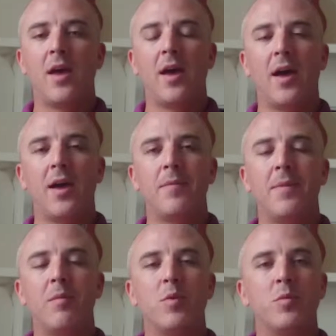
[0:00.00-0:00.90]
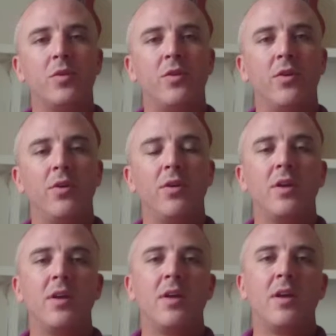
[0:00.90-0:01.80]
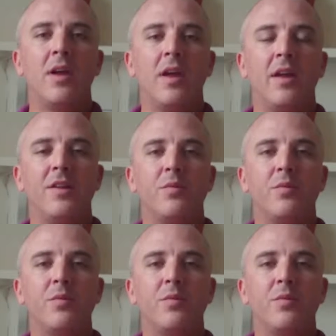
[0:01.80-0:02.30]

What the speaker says: And then what we'll do is